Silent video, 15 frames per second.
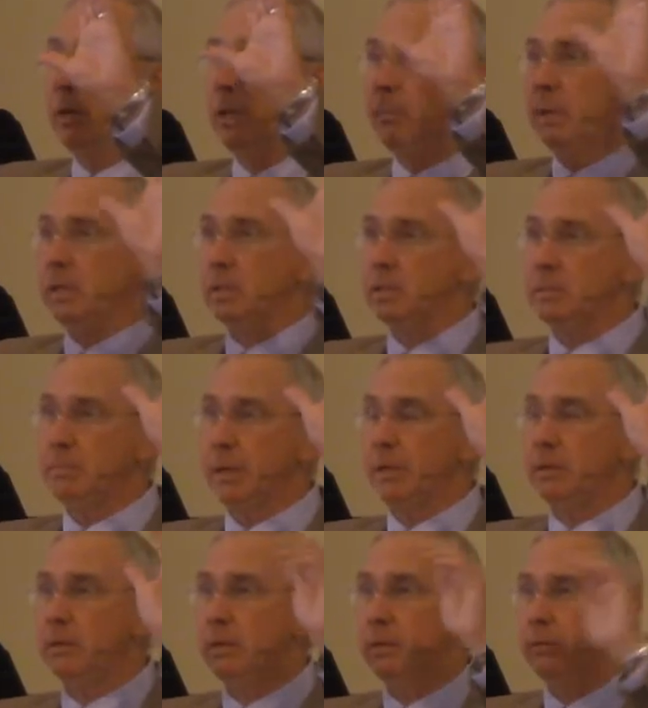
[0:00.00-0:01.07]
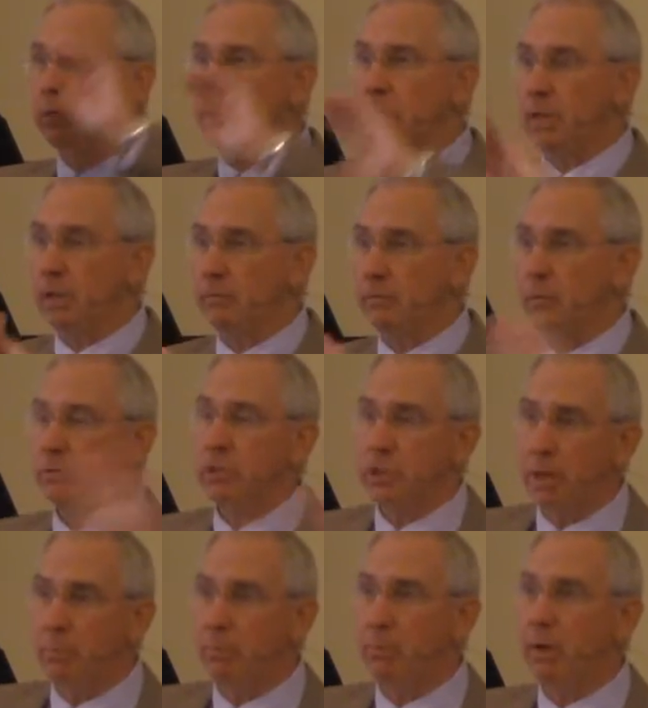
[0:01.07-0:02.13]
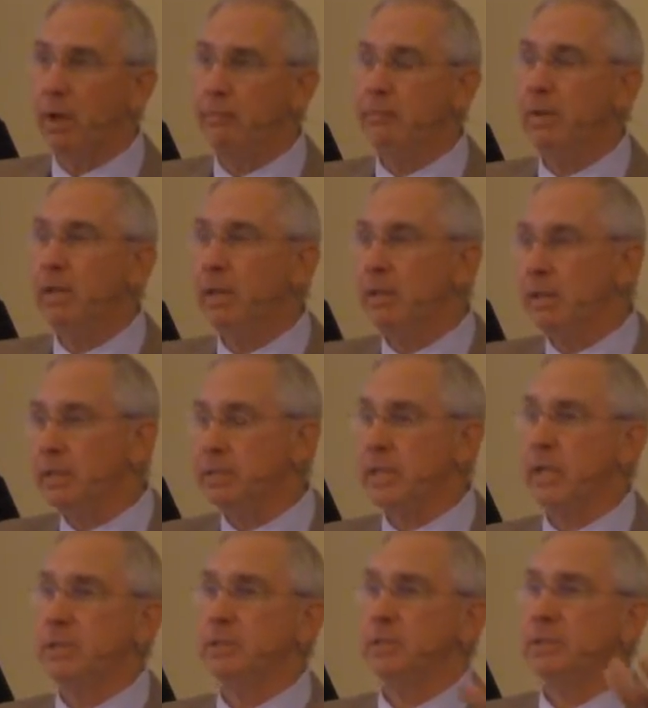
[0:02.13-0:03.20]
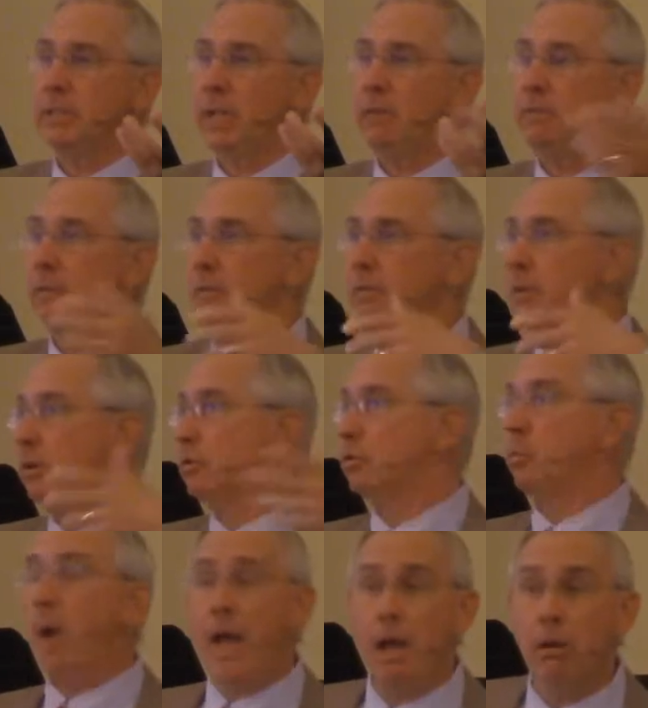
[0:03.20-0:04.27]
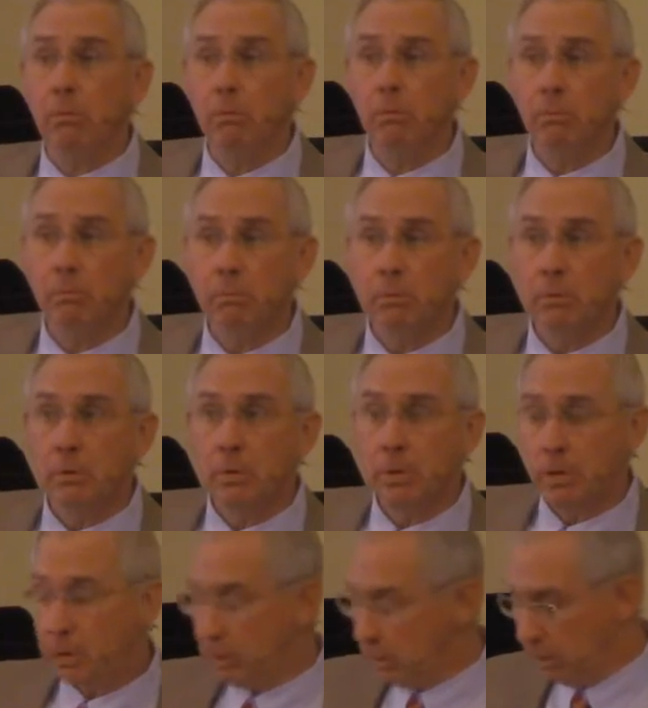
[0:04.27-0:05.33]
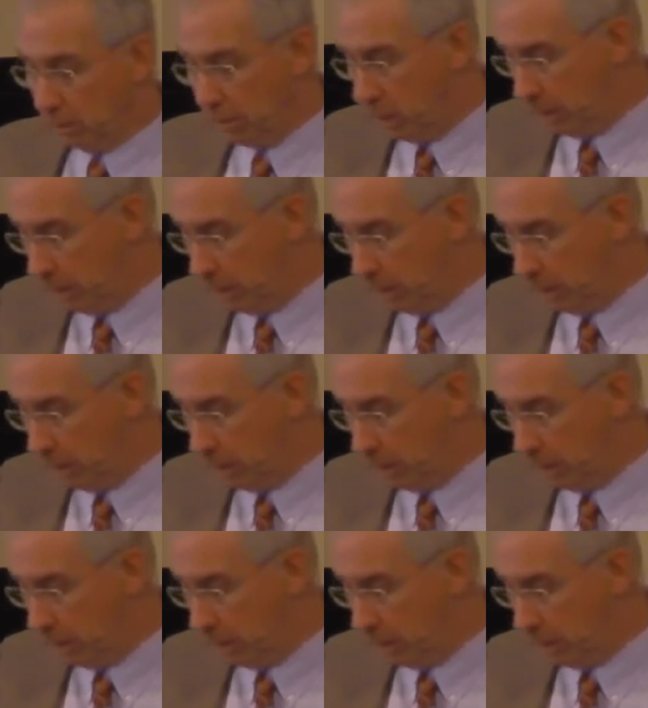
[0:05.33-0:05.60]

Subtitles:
there, you make the spectacle of yourself, you jump off, these angels save you, and goes, wow, you're